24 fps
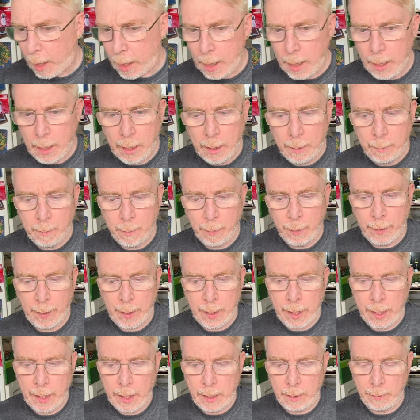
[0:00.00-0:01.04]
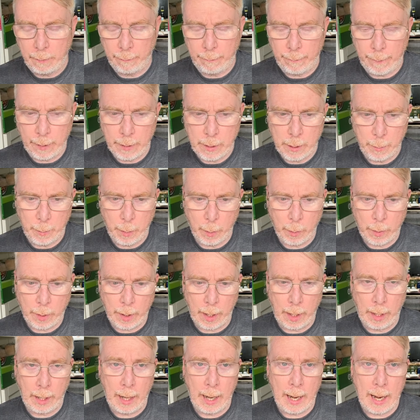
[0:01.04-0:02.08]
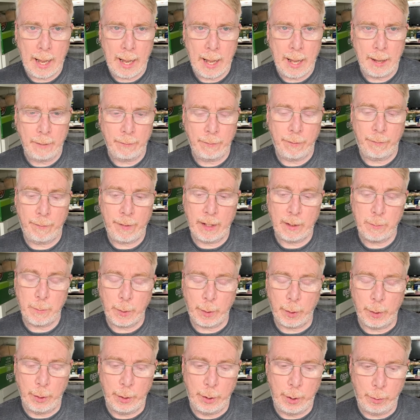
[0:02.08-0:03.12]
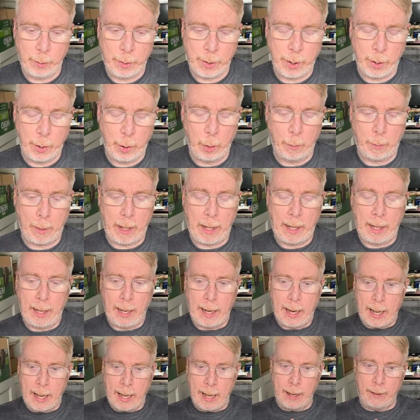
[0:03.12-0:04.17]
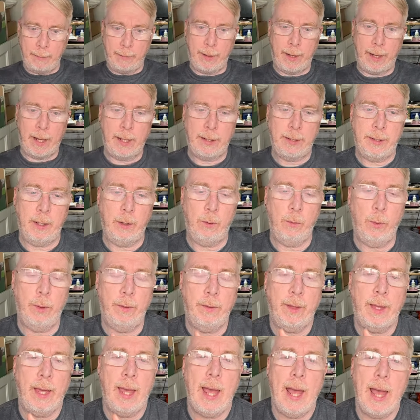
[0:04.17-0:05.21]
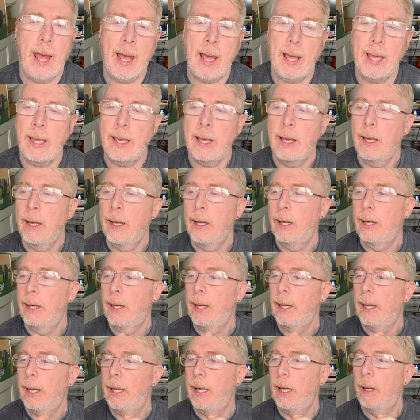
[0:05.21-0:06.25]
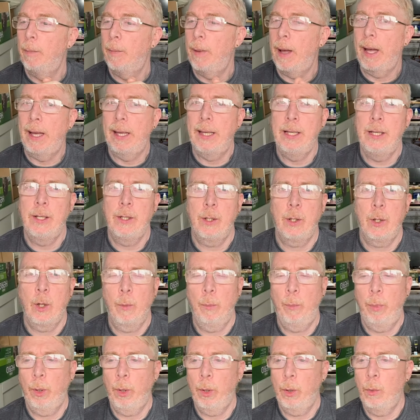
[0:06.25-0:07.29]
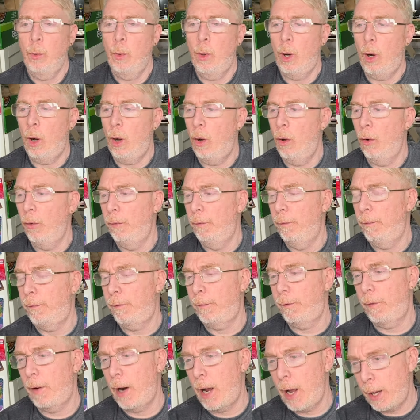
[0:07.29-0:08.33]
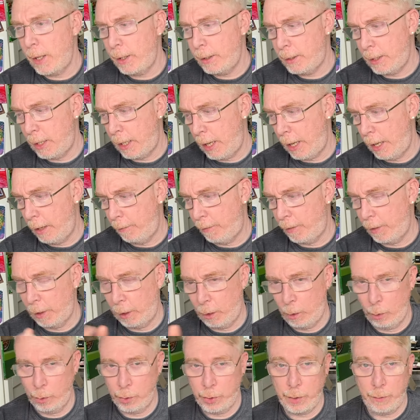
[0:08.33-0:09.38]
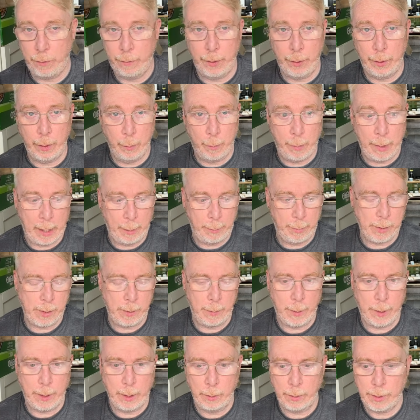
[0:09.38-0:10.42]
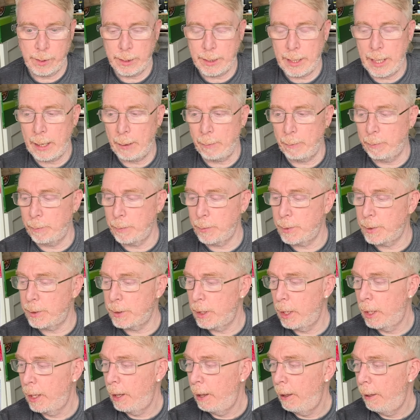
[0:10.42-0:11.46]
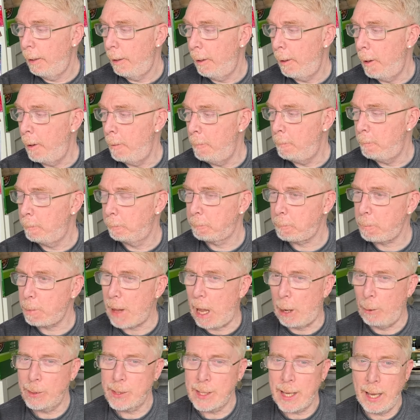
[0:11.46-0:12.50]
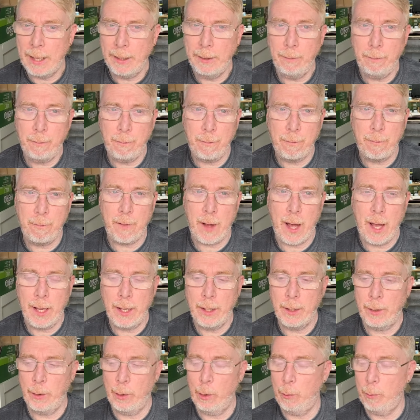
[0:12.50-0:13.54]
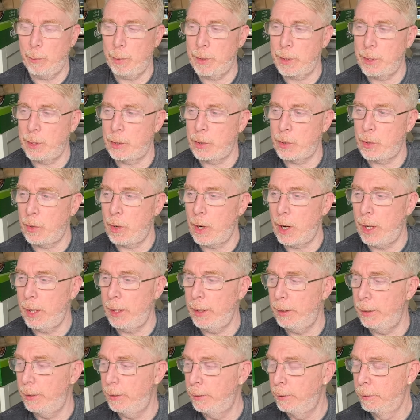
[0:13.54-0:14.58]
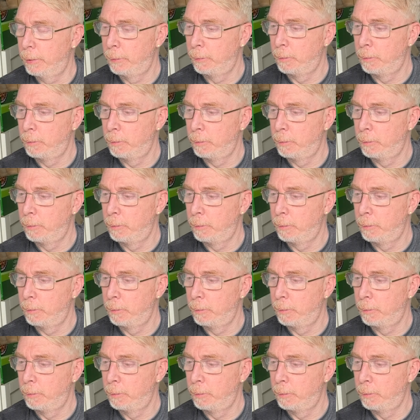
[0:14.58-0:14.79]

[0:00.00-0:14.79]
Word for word: um, the Facebook Live, Facebook and YouTube Live that I did with Kay Um, at Indigo Blue on Friday for the launch of the new papers and the new stamps, um, I was kind of fired up to try and